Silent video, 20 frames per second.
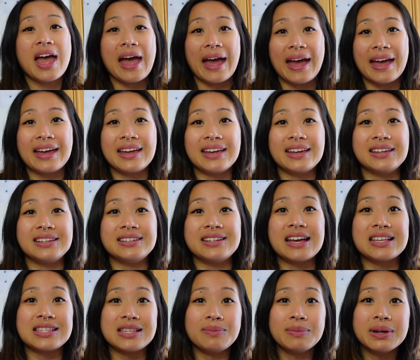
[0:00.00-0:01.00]
And
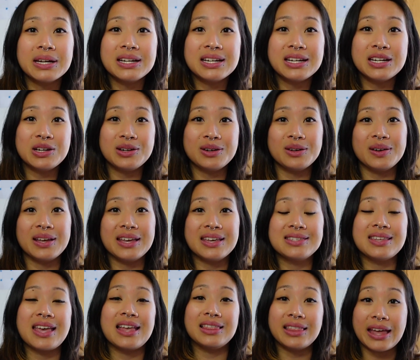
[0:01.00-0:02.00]
as somebody who is
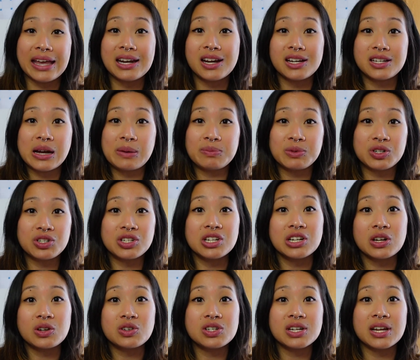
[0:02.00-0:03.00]
a late adopter to
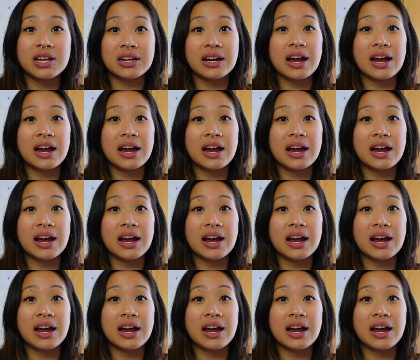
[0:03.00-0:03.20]
Notion,